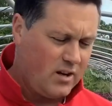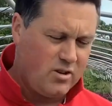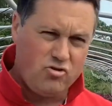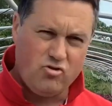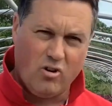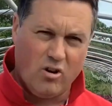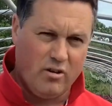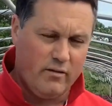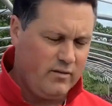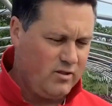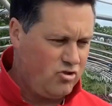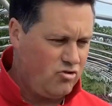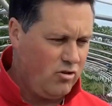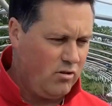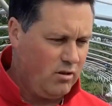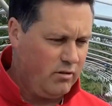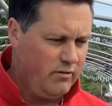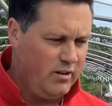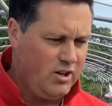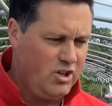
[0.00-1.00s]
stronger and
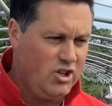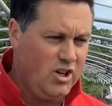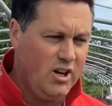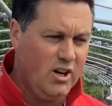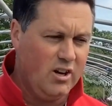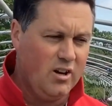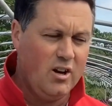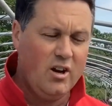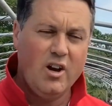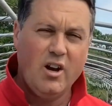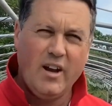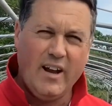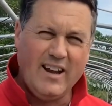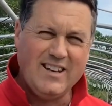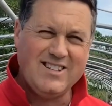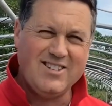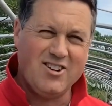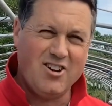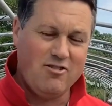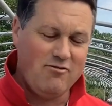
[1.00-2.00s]
stronger each year. It
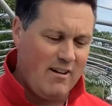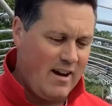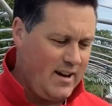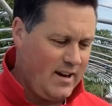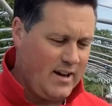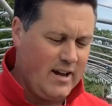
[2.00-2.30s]
is a great